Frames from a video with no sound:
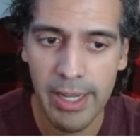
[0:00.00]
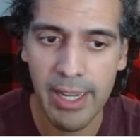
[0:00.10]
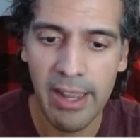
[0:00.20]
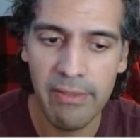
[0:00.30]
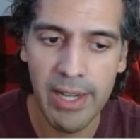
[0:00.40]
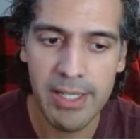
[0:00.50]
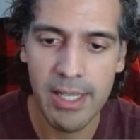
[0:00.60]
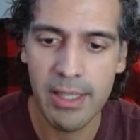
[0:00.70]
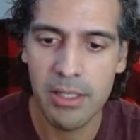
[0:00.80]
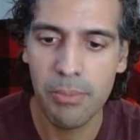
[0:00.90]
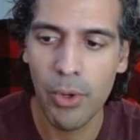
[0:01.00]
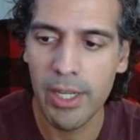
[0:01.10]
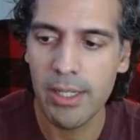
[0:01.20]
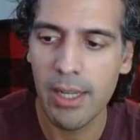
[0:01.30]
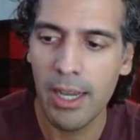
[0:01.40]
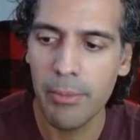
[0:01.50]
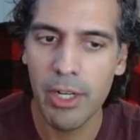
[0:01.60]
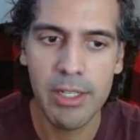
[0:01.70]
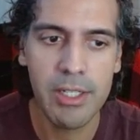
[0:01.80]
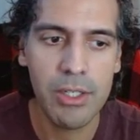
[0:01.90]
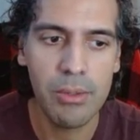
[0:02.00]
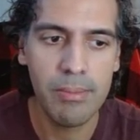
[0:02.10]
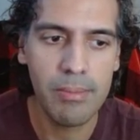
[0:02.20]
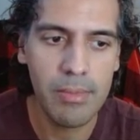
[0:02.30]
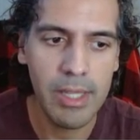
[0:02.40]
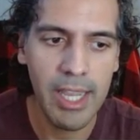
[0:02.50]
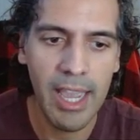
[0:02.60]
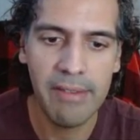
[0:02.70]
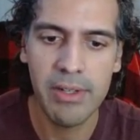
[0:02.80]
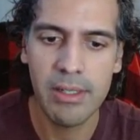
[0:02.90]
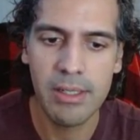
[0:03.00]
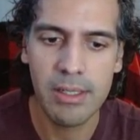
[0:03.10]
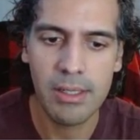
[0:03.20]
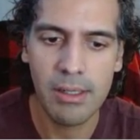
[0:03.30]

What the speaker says: advice at this point. I'm going to assume they haven't,